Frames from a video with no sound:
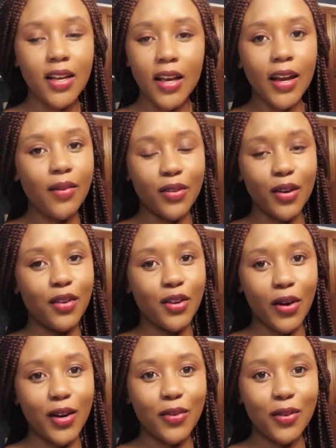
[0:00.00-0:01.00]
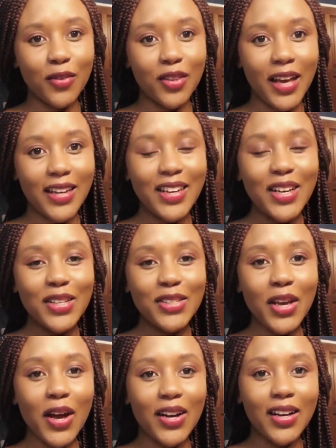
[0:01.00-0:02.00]
And I'm very grateful for that. So
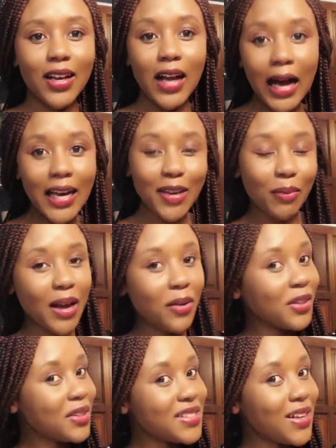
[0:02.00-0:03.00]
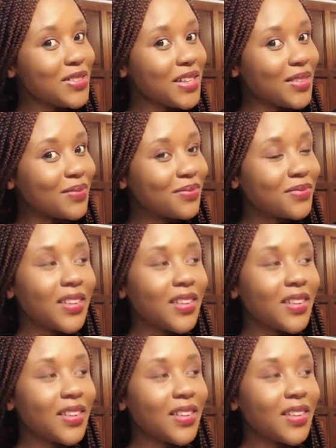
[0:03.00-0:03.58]
yeah, I am now in consulting.